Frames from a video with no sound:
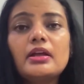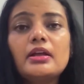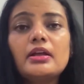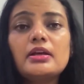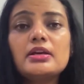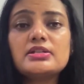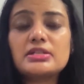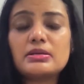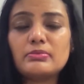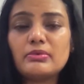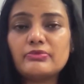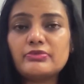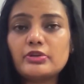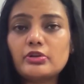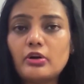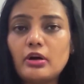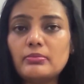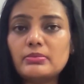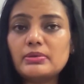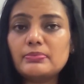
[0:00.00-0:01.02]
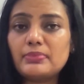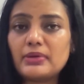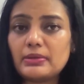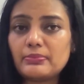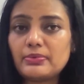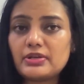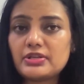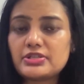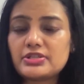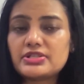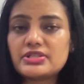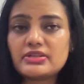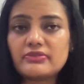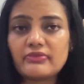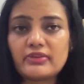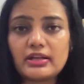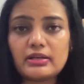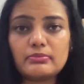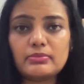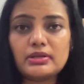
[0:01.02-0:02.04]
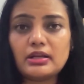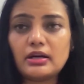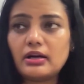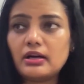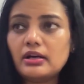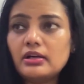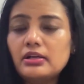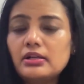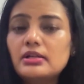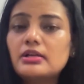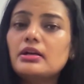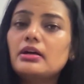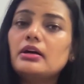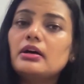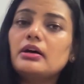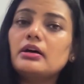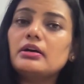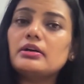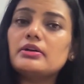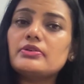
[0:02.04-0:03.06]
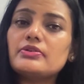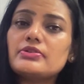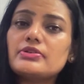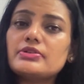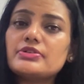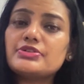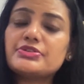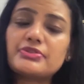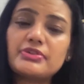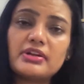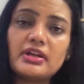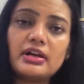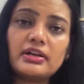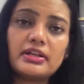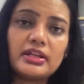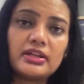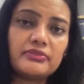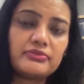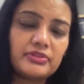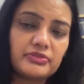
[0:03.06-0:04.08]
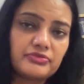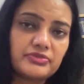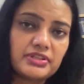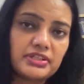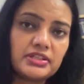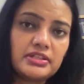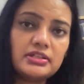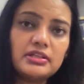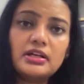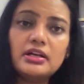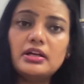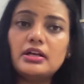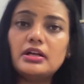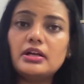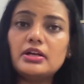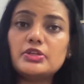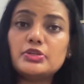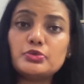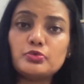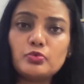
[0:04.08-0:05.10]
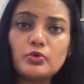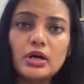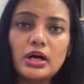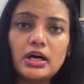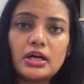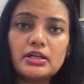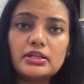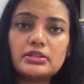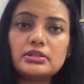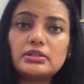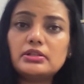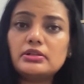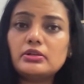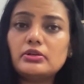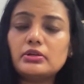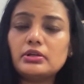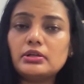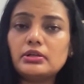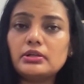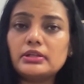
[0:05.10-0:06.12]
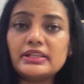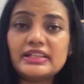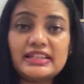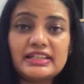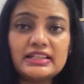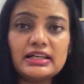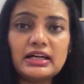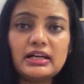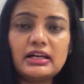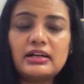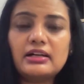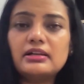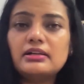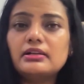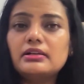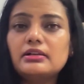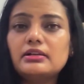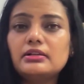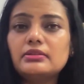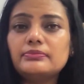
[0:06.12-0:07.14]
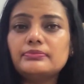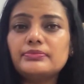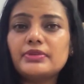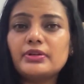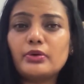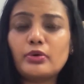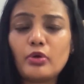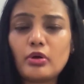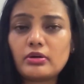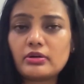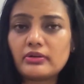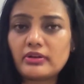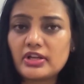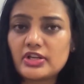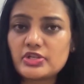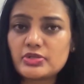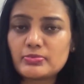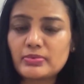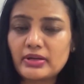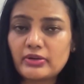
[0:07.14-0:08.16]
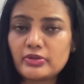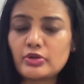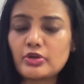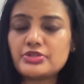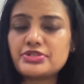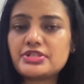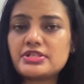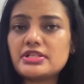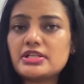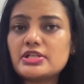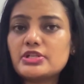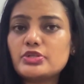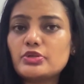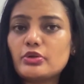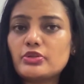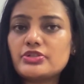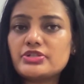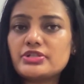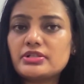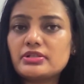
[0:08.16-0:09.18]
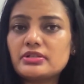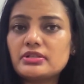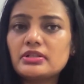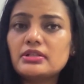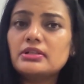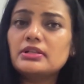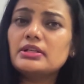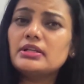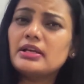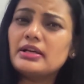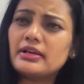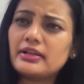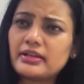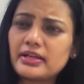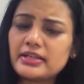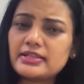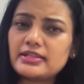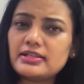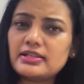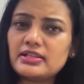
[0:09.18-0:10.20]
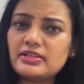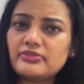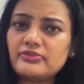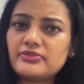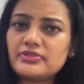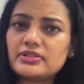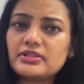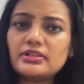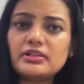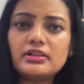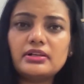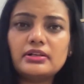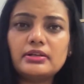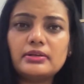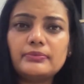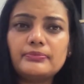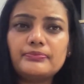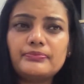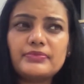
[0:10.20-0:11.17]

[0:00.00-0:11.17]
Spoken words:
Some of the common preparations available are Stria A15, UGuard, EGA, the Rock range by Johnson and Johnson, Retilift, um,